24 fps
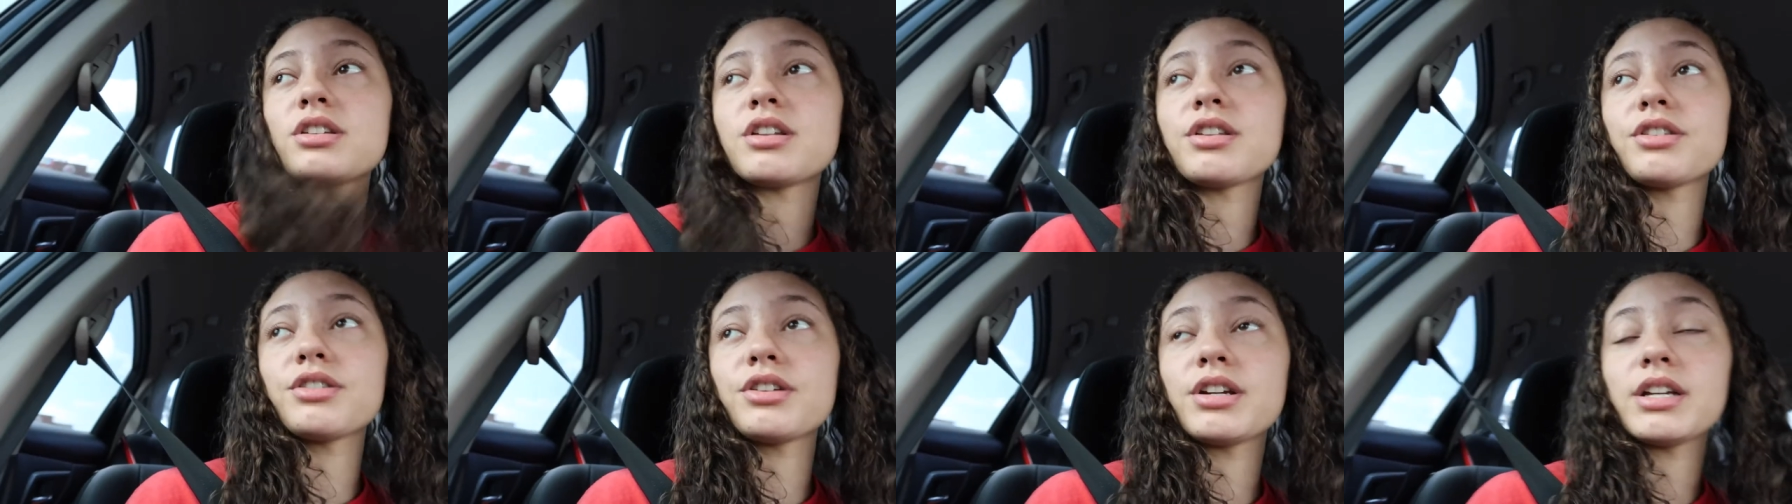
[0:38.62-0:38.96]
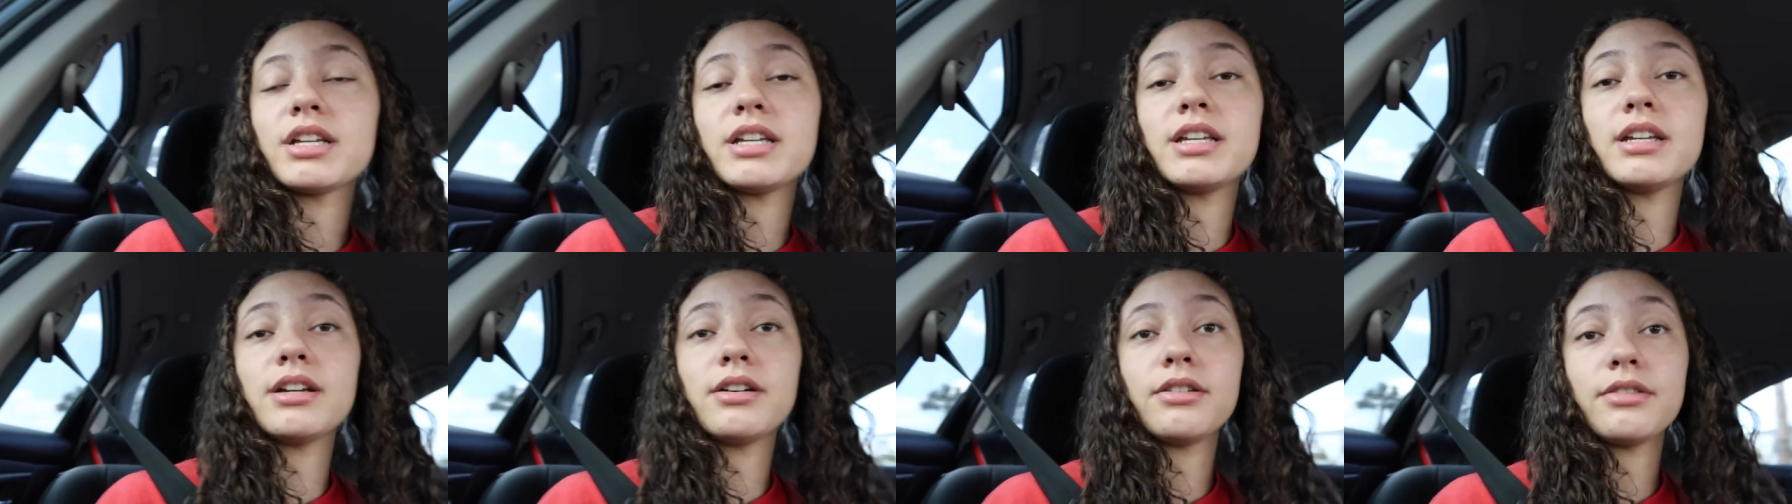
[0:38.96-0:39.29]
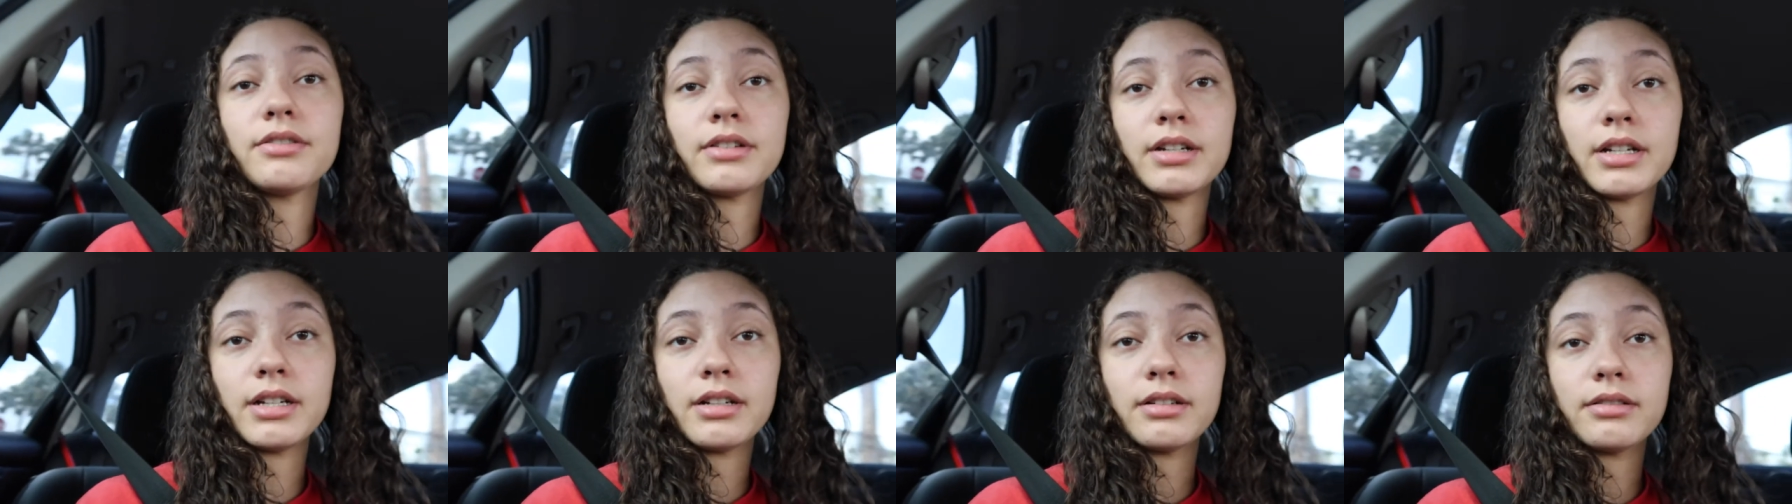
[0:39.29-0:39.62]
another Ikea
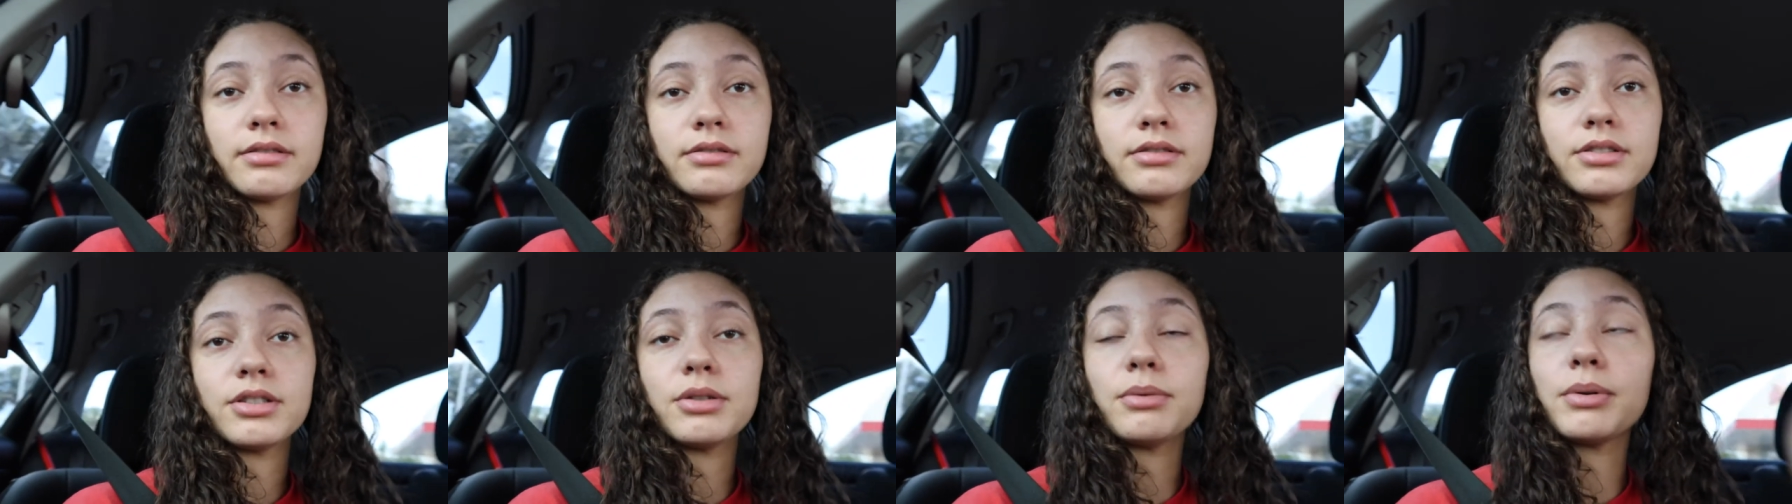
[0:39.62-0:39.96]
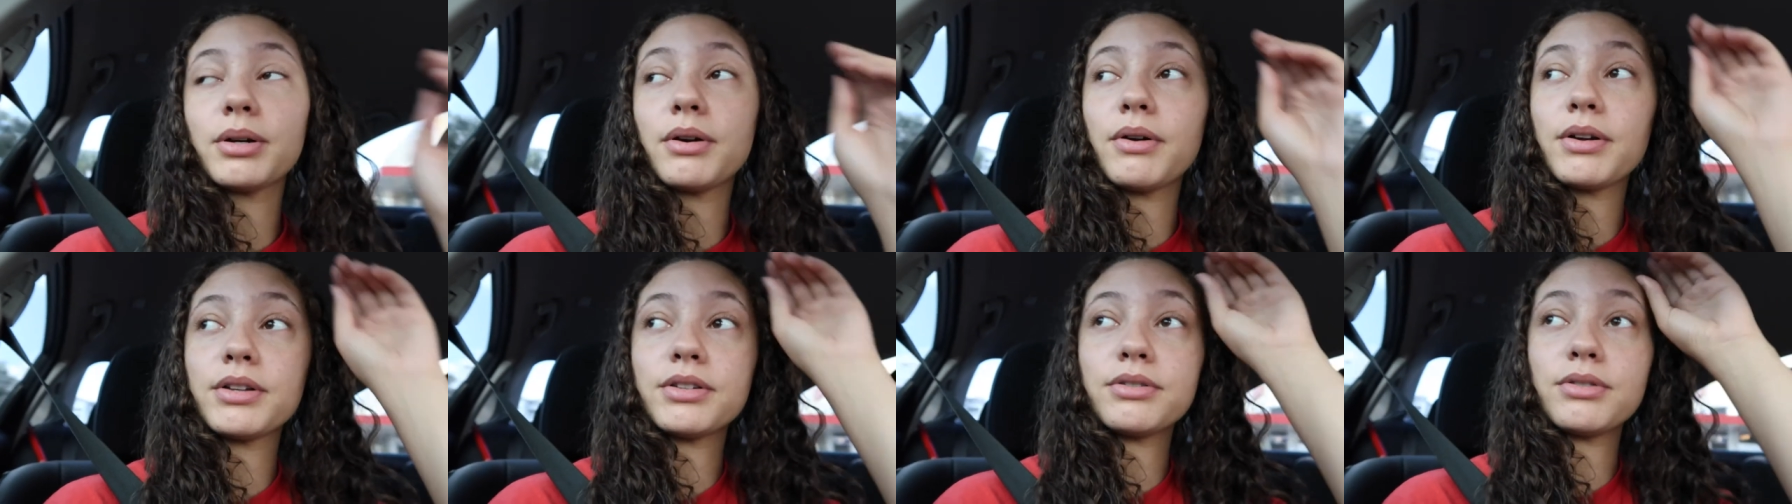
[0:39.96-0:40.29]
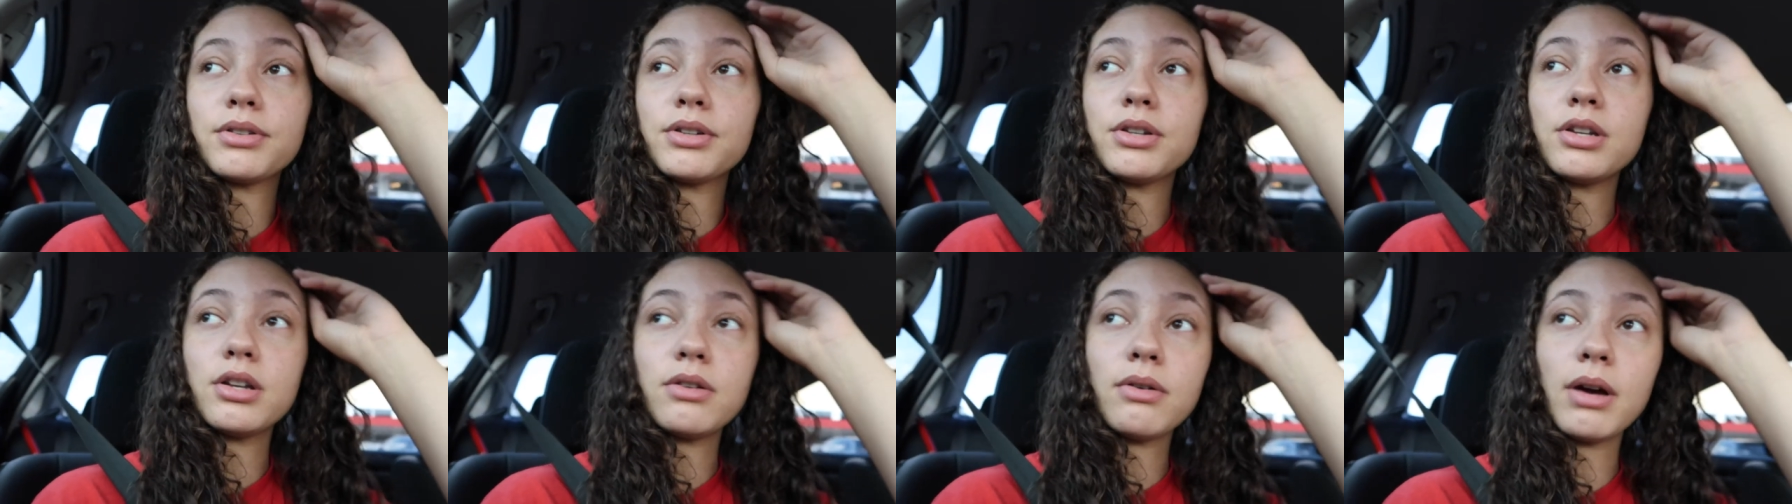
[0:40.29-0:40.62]
over here. So we're going to
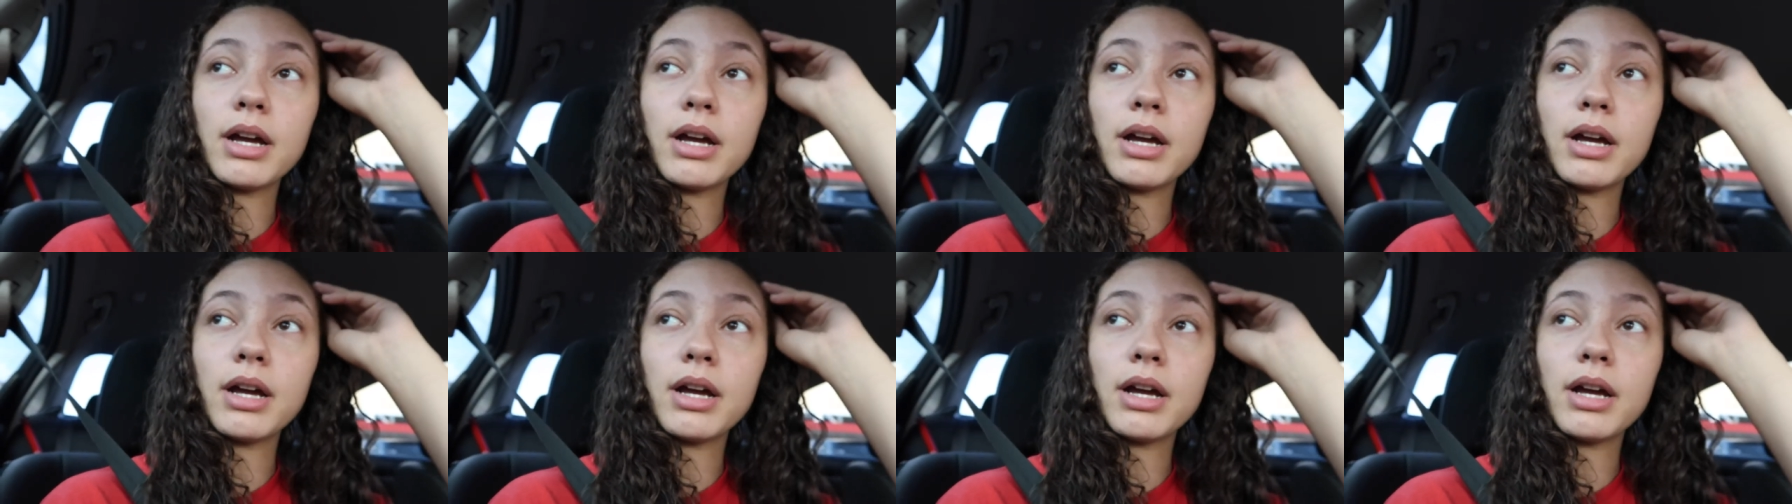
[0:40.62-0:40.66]
a new